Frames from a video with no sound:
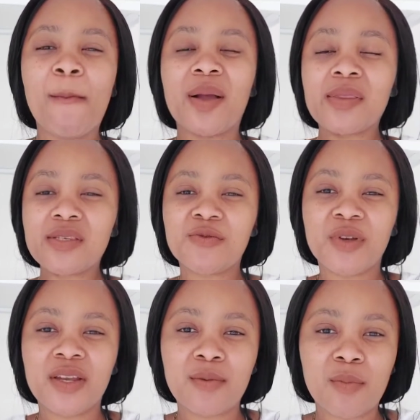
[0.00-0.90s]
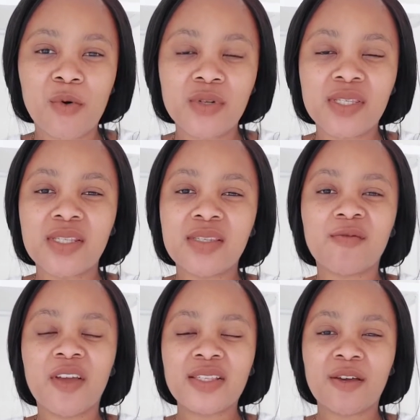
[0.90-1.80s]
But this is really important.
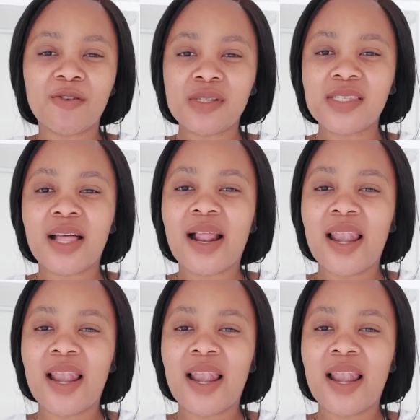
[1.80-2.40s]
In fact, I always tell